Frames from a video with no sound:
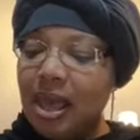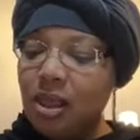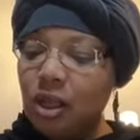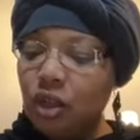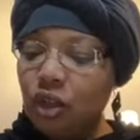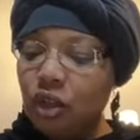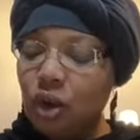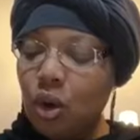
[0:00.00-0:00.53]

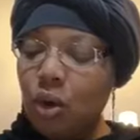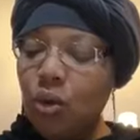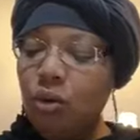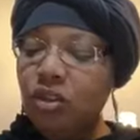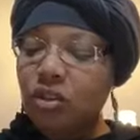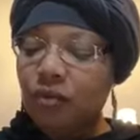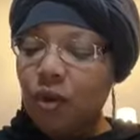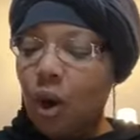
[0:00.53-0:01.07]
and the
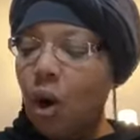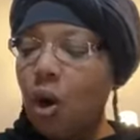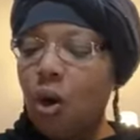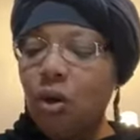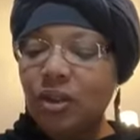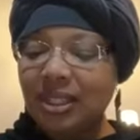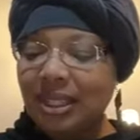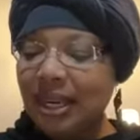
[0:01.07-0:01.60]
souls of
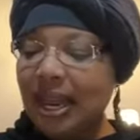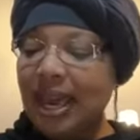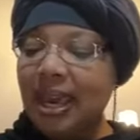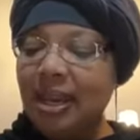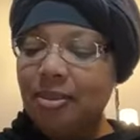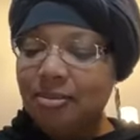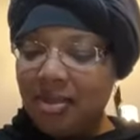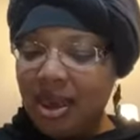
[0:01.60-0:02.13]
all
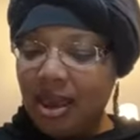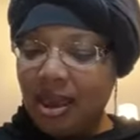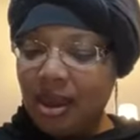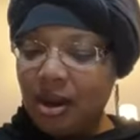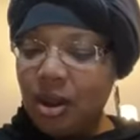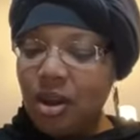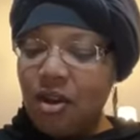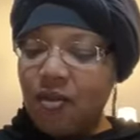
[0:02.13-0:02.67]
slain
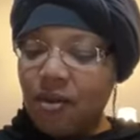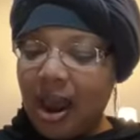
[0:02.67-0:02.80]
men.